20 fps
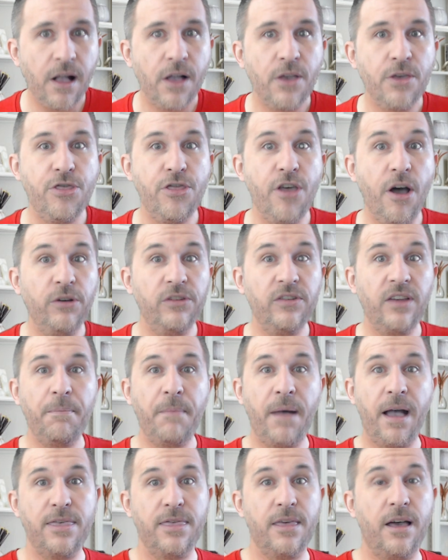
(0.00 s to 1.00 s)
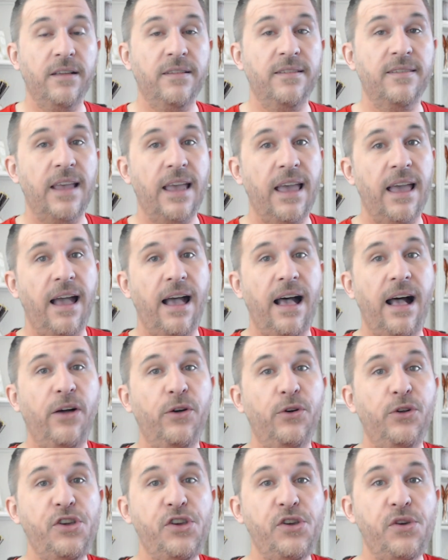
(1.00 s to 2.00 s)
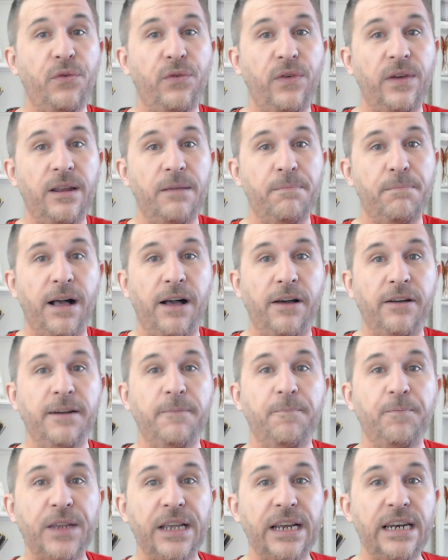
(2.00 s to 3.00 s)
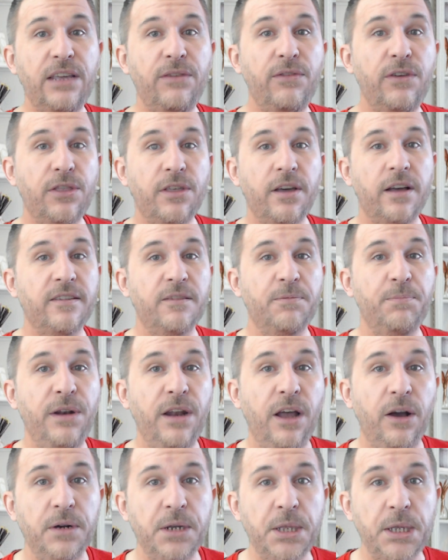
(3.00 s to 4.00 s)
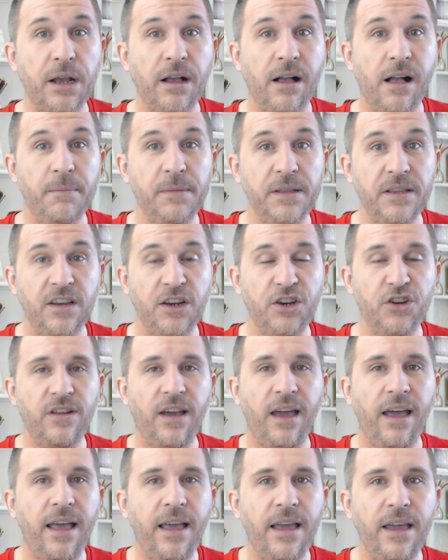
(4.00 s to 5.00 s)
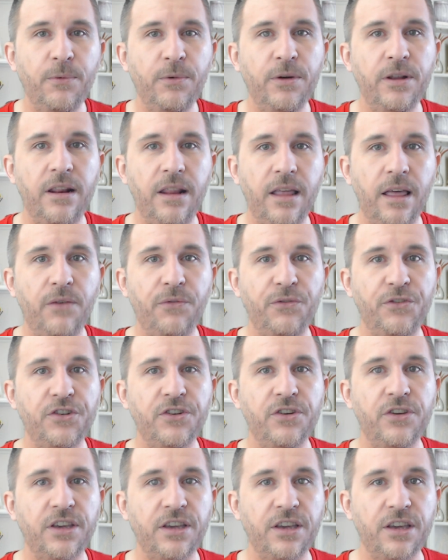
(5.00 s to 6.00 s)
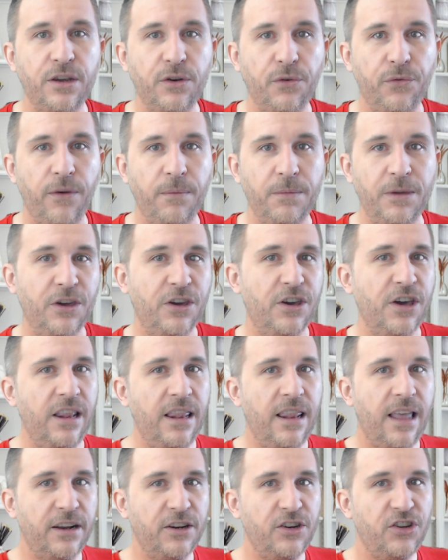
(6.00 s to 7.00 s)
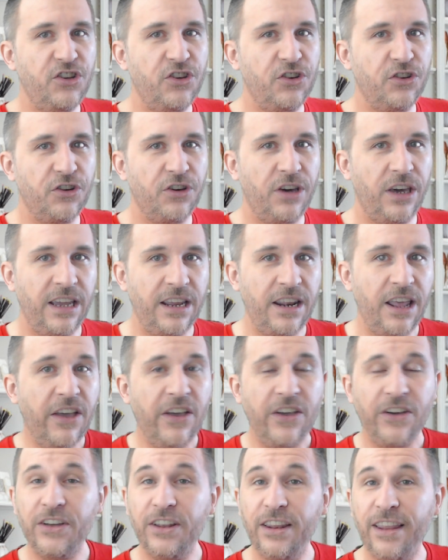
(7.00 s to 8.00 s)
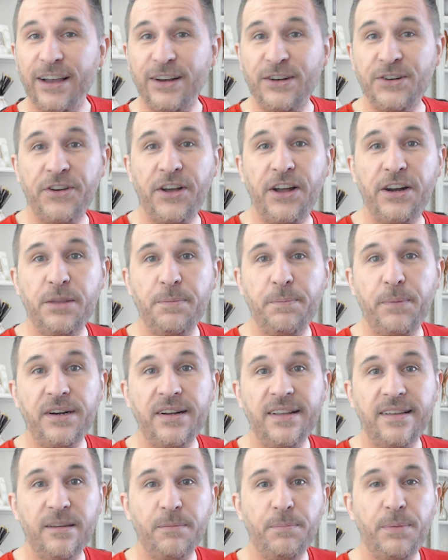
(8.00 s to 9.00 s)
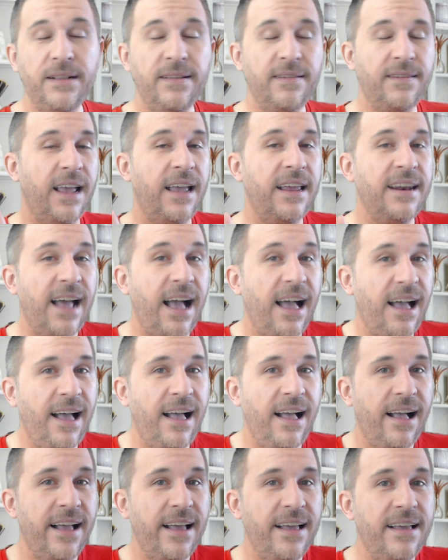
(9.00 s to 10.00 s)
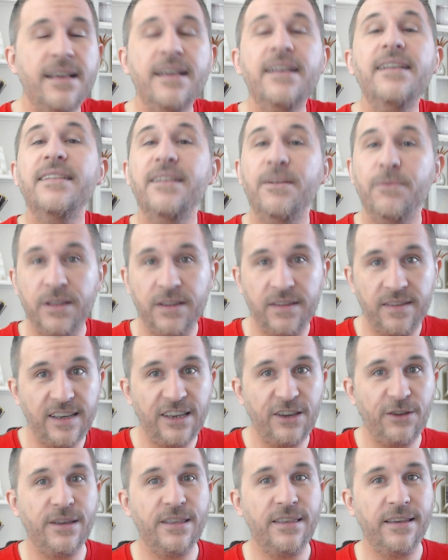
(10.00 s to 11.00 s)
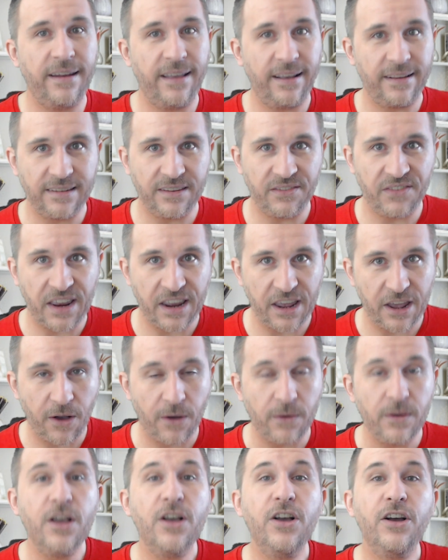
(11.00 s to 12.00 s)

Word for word: Those are my thoughts. How do you feel about it? Leave your thoughts below in the comment section. I would love to hear from you. Good luck to Ukraine. Good luck to all of the participants. And I will see you in the next video.